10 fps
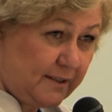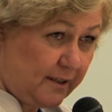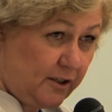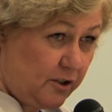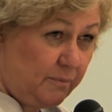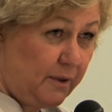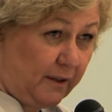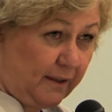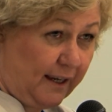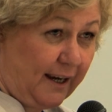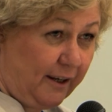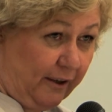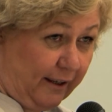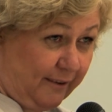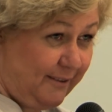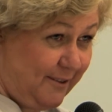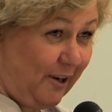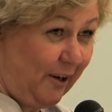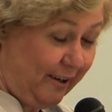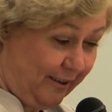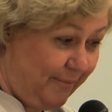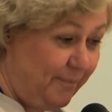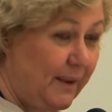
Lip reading: so you should be on the cardiac diet.